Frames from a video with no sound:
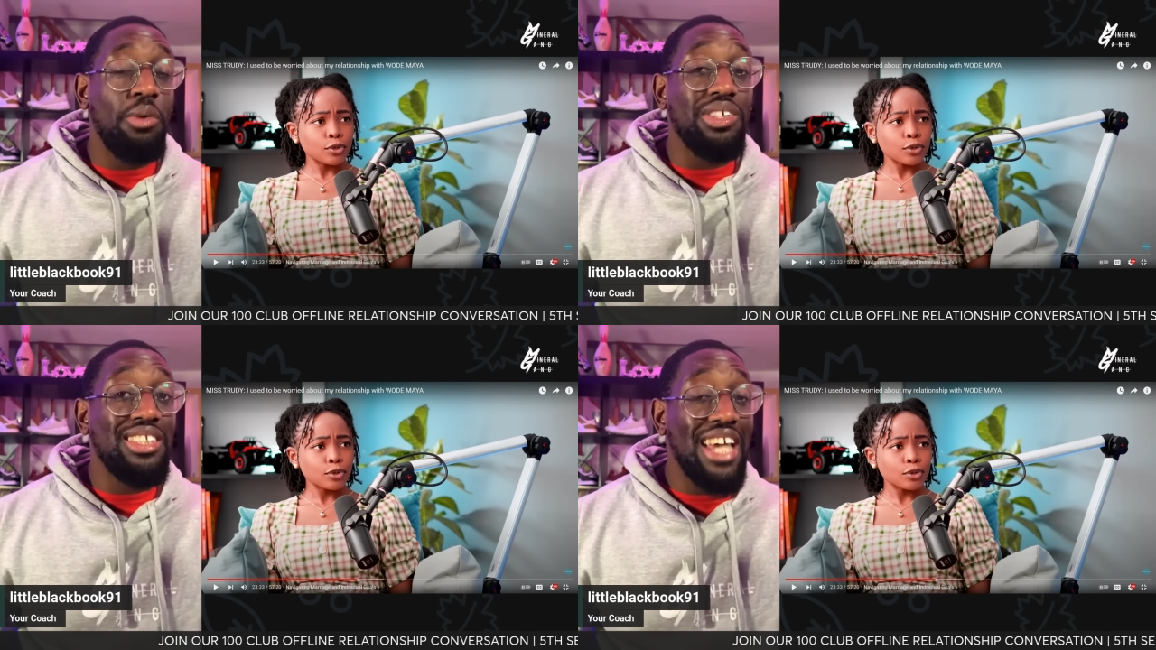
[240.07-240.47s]

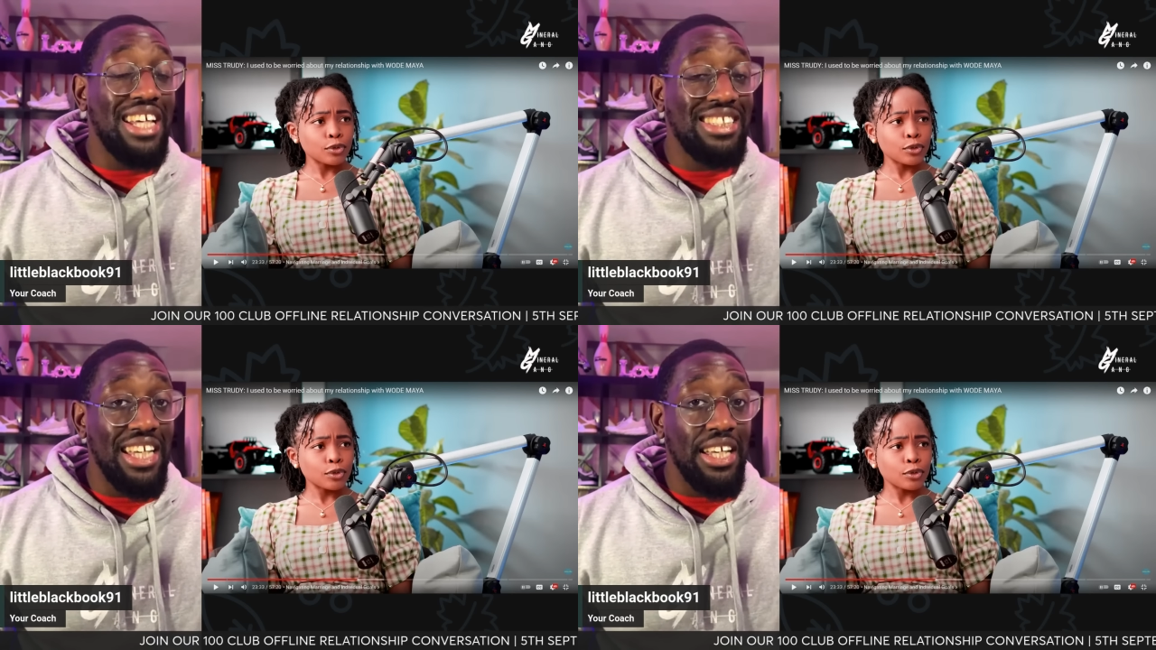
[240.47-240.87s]
Speaker 1: he was
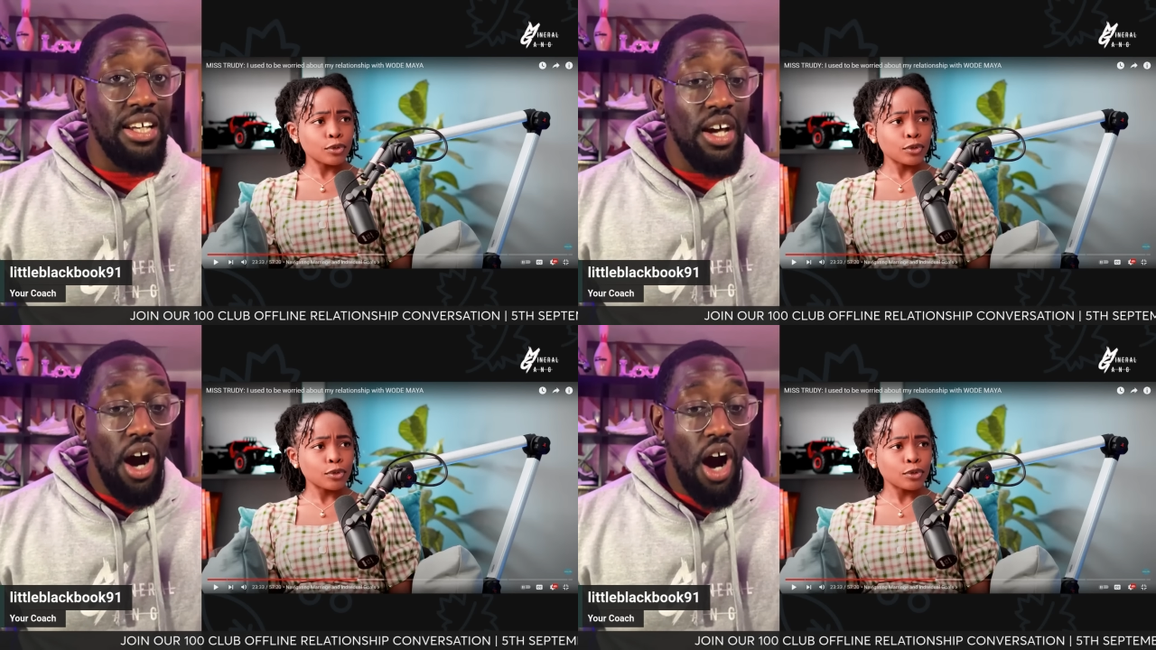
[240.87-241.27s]

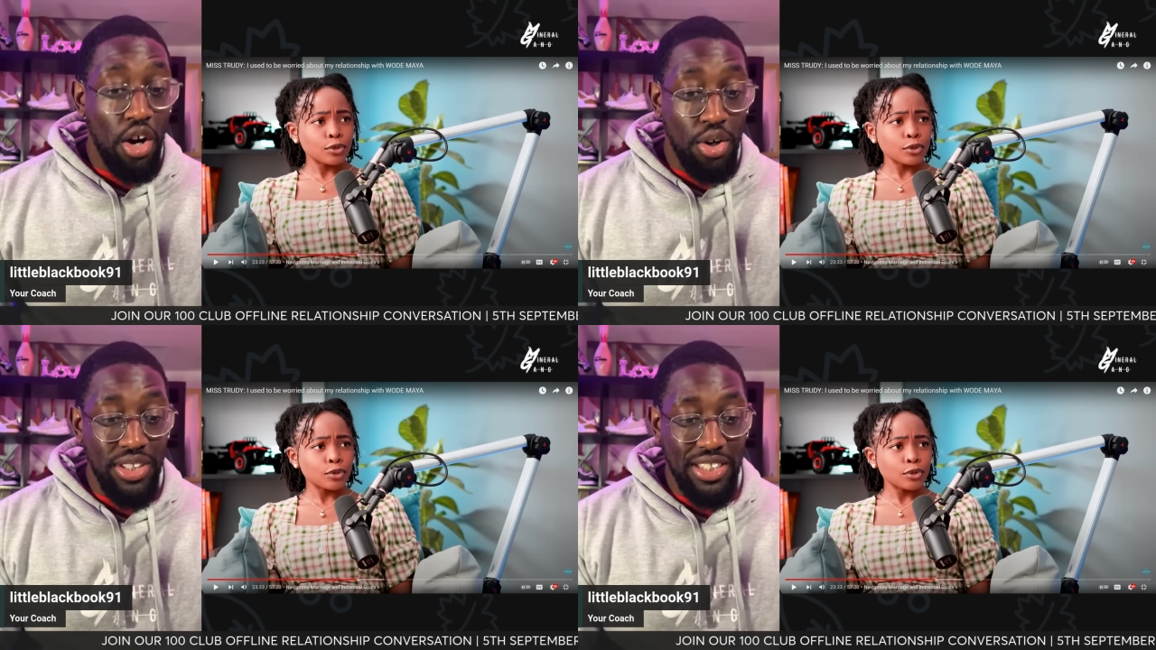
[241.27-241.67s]
testing
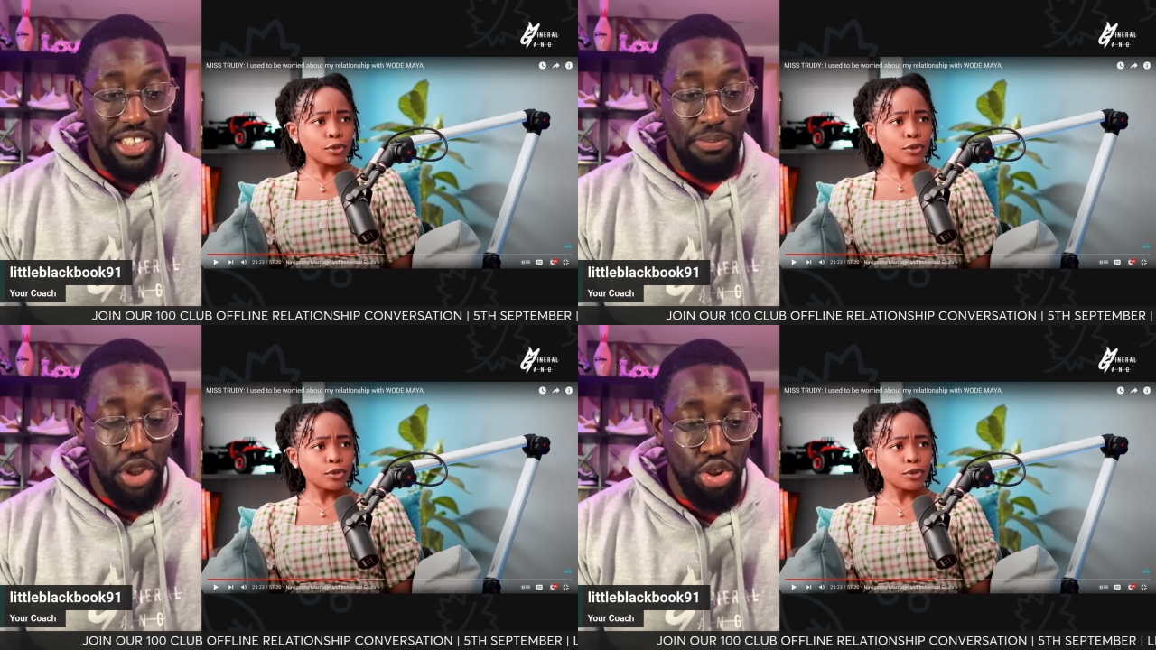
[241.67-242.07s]
our good
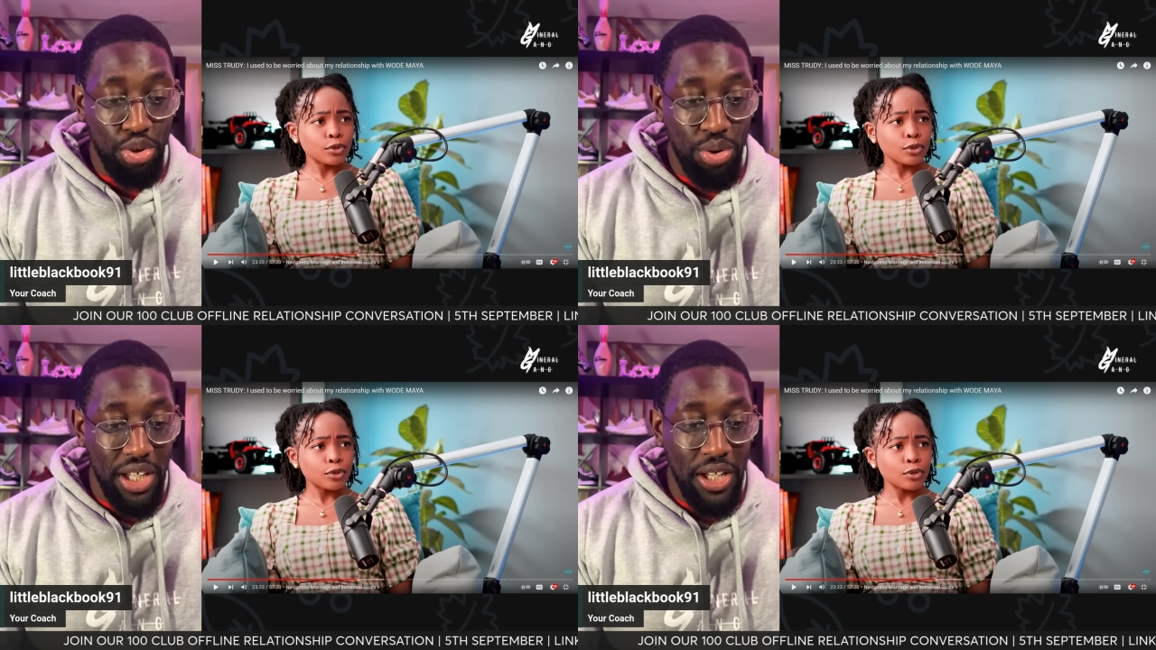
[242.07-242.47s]
sis Miss
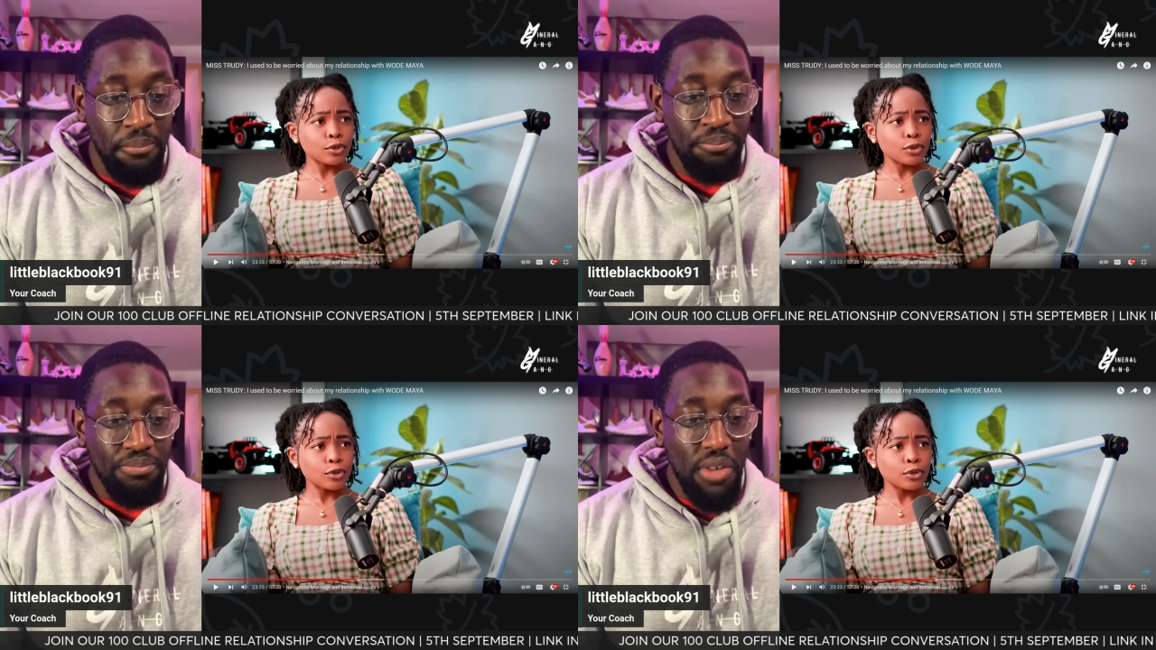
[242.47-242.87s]

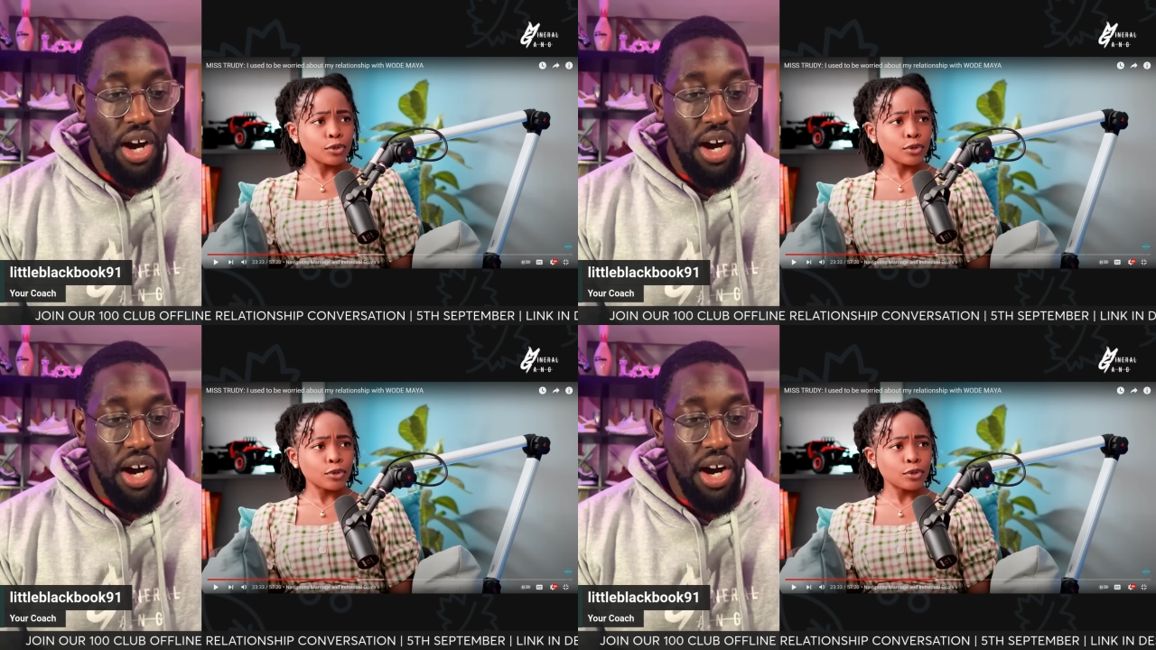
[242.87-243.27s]
Trudy
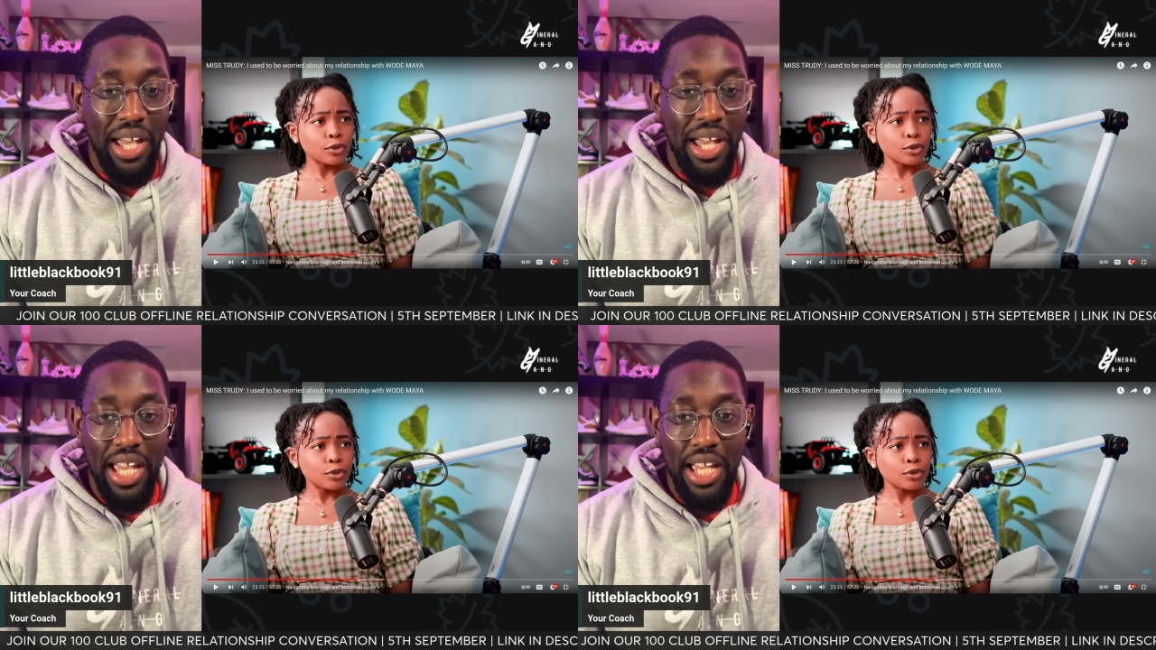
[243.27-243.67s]

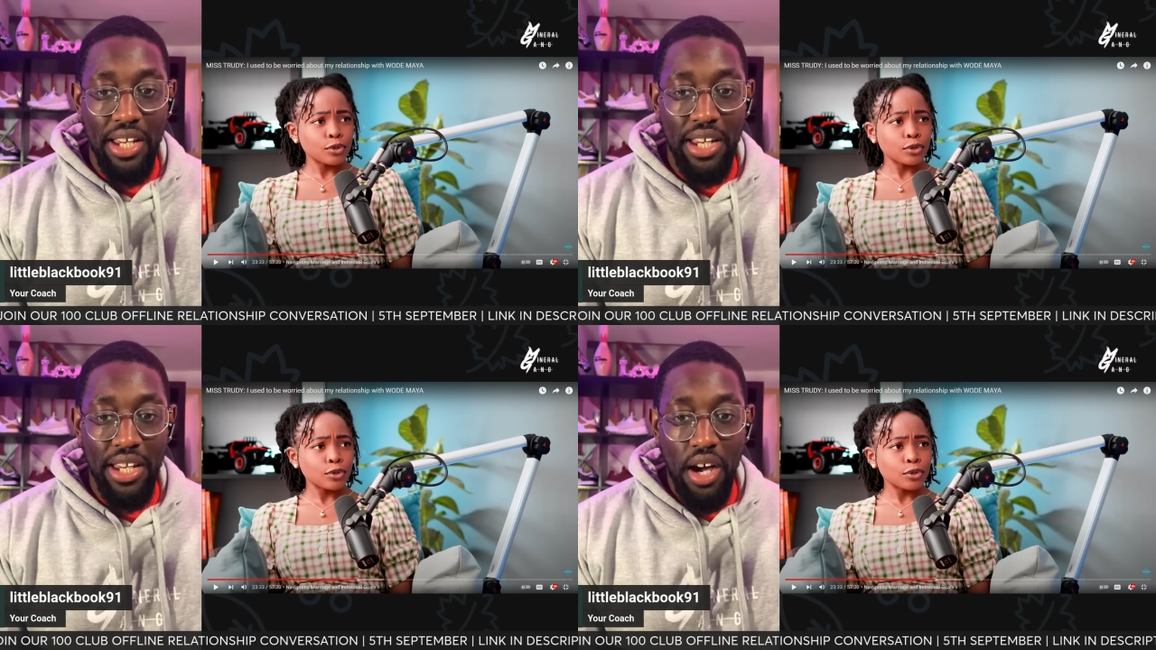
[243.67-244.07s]
um,
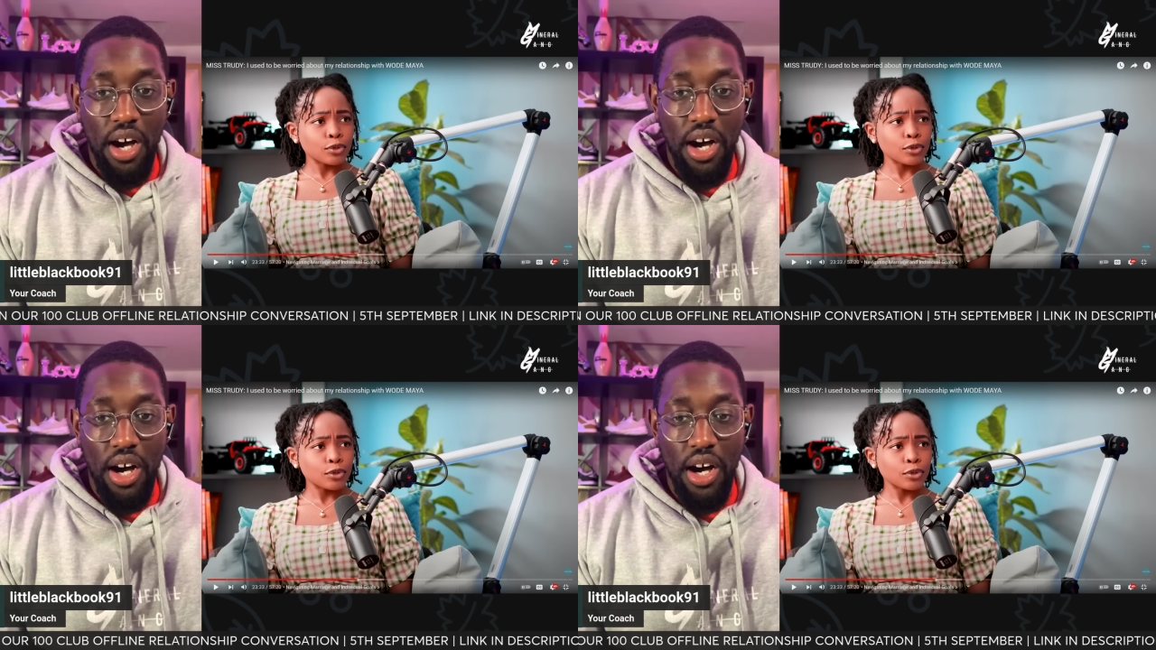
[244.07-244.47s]
in
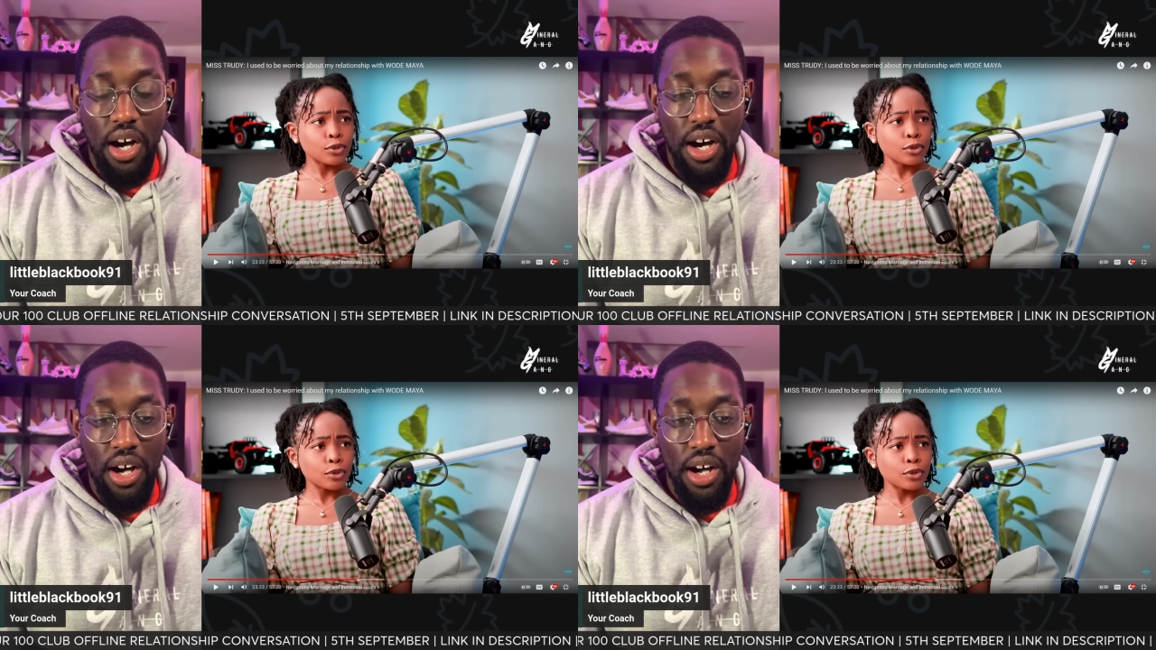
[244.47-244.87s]
uh,
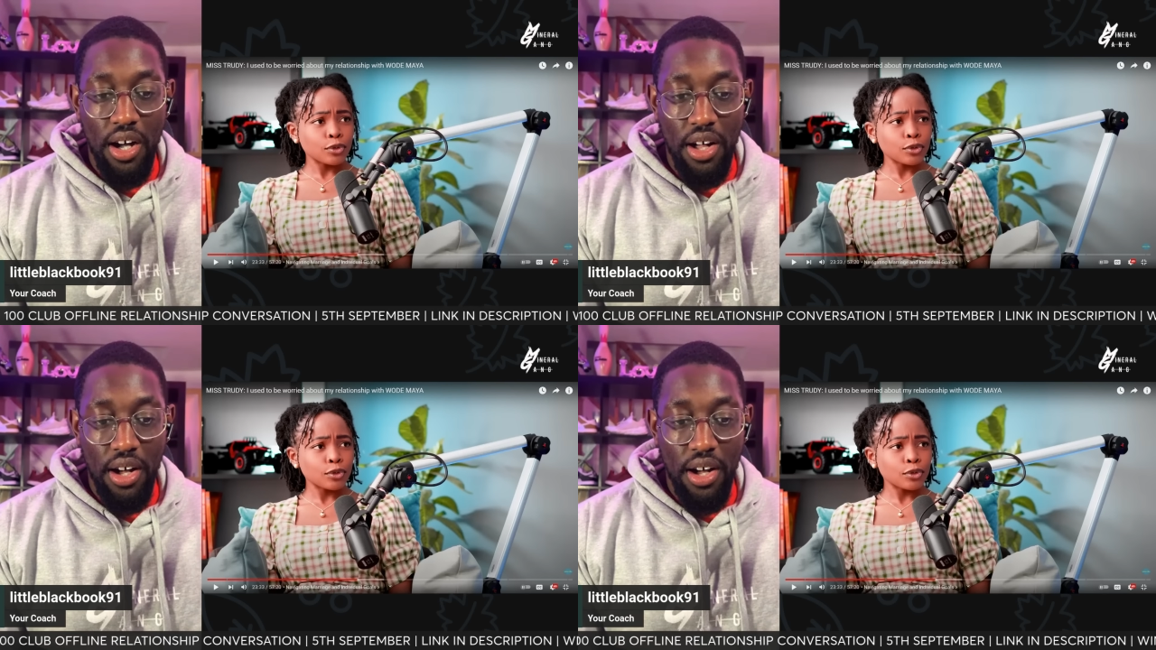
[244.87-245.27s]
uh,